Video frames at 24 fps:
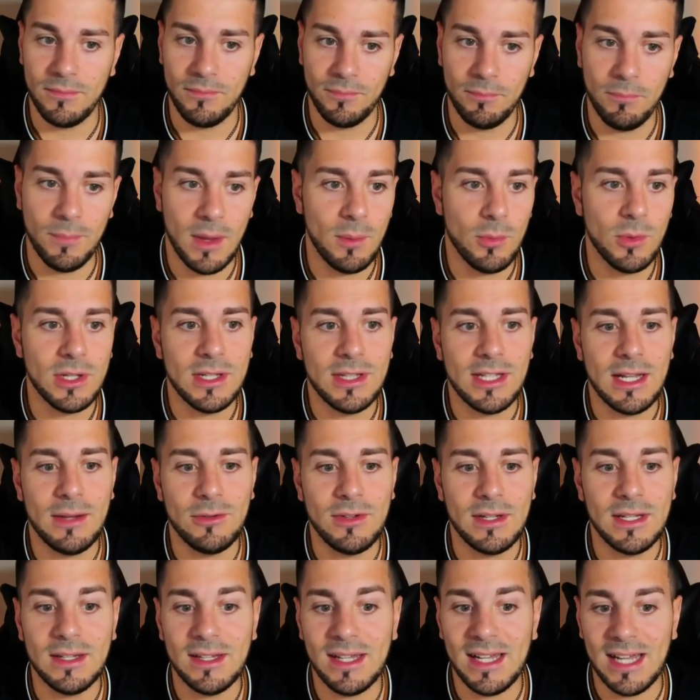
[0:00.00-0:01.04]
But we
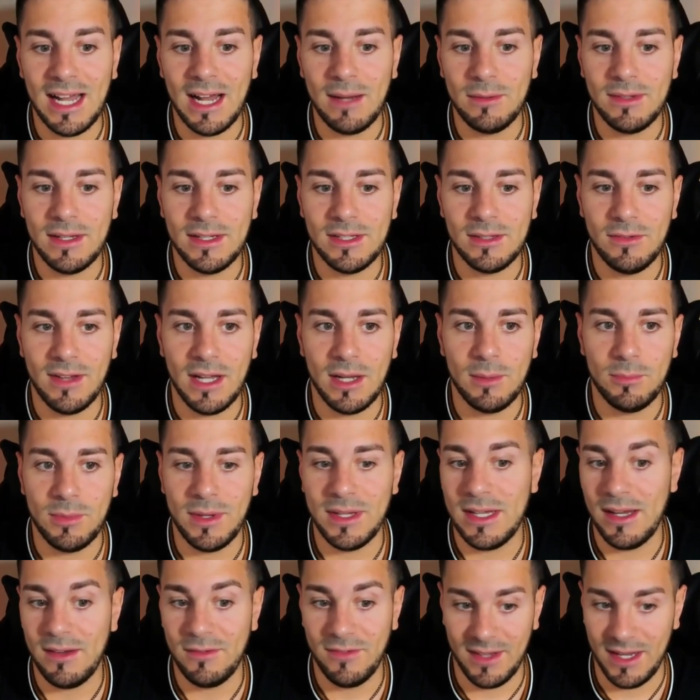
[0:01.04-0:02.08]
definitely have a
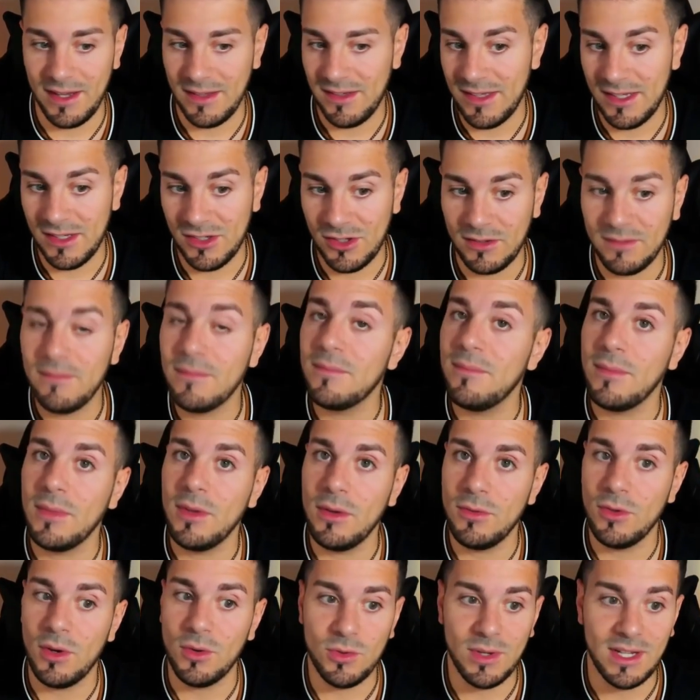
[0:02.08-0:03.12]
development advantage.
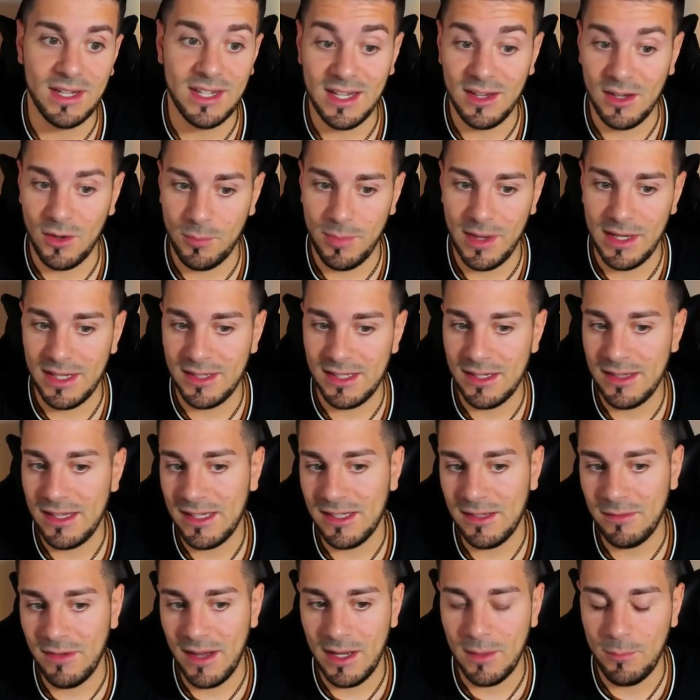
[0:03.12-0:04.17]
We've already completed the
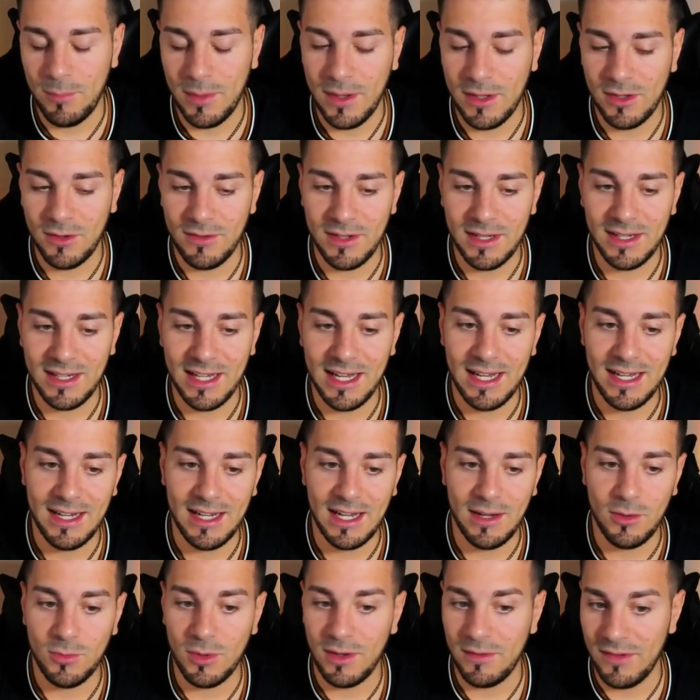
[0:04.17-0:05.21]
development of the king,
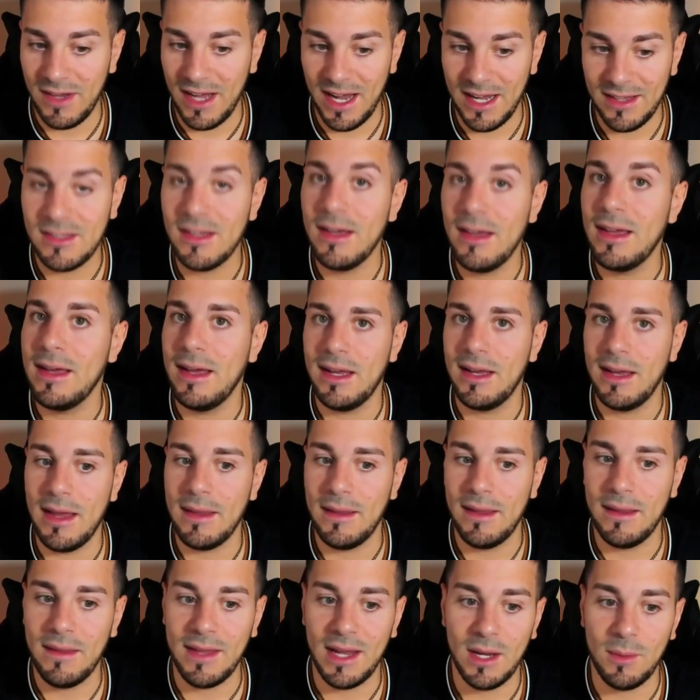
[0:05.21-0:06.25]
and we've castled.
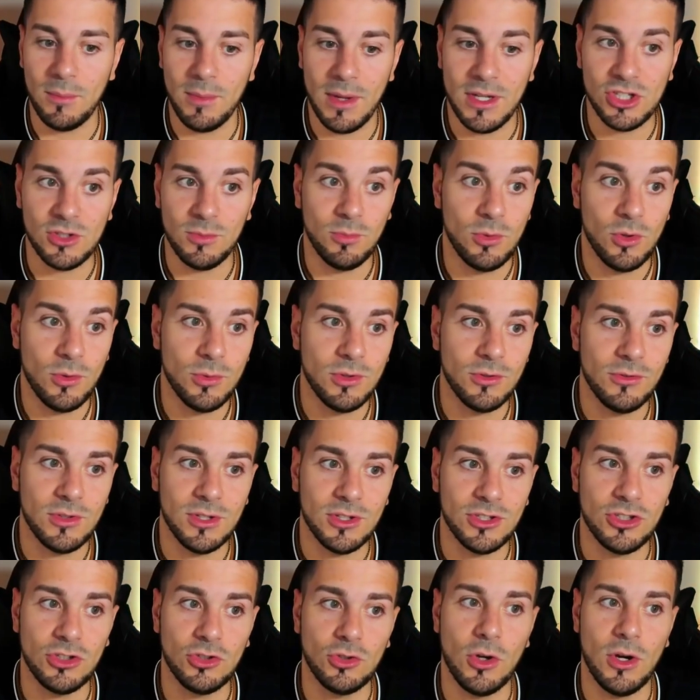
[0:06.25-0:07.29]
Our bishop will be
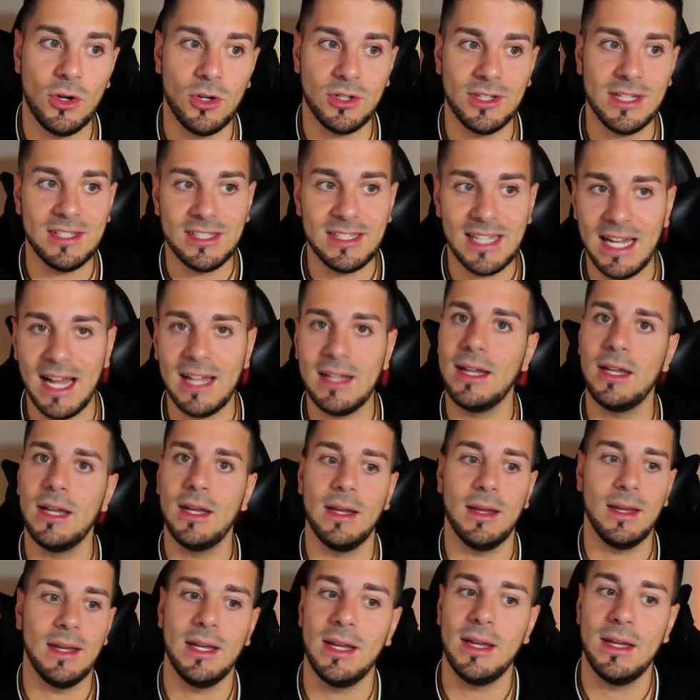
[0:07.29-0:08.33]
very strong on this diagonal.